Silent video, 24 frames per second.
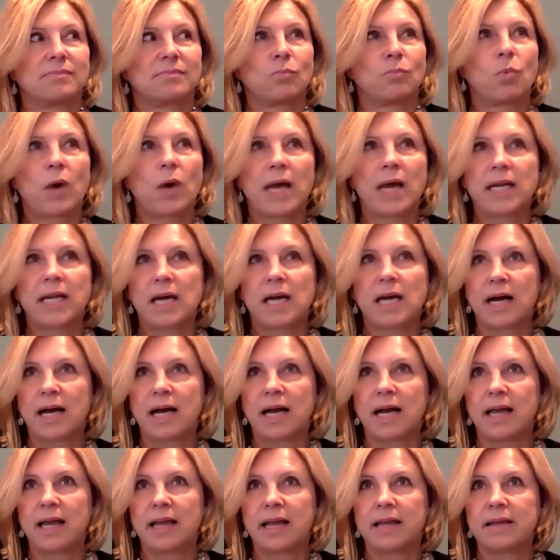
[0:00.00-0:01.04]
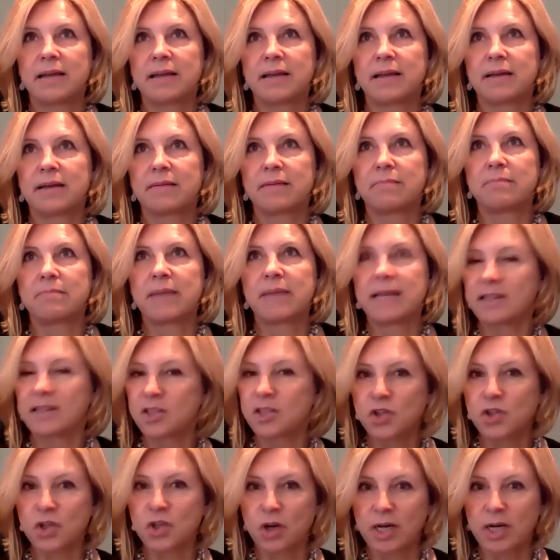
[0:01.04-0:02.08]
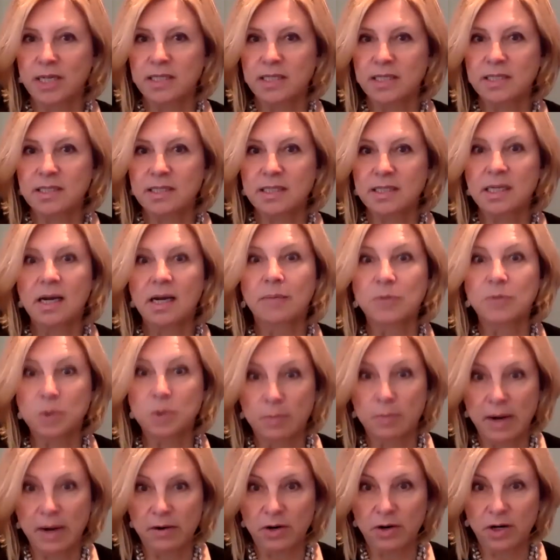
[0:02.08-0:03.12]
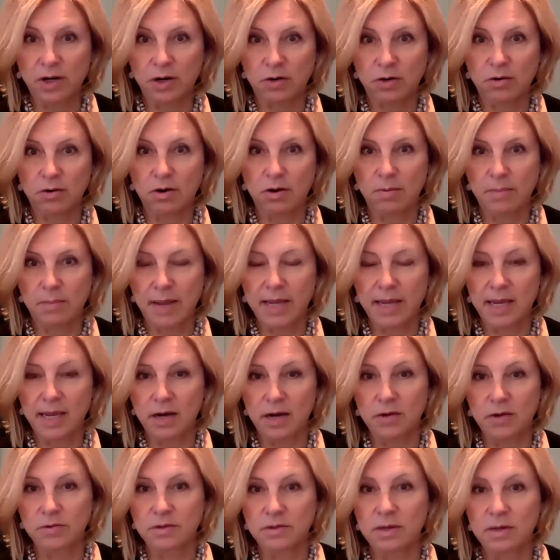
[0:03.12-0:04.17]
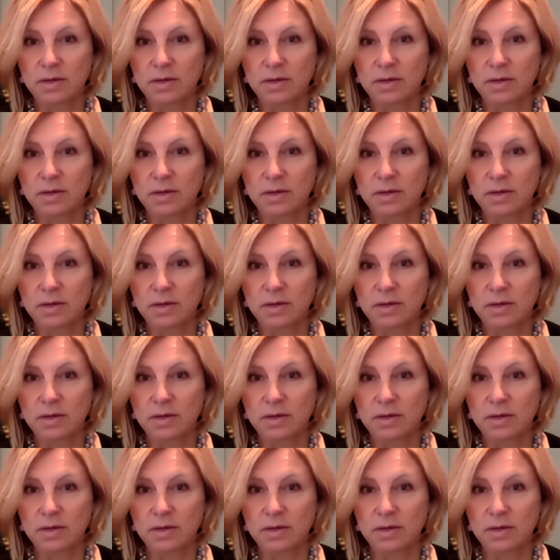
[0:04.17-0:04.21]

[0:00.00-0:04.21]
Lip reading: when I made the choice to come to America on my own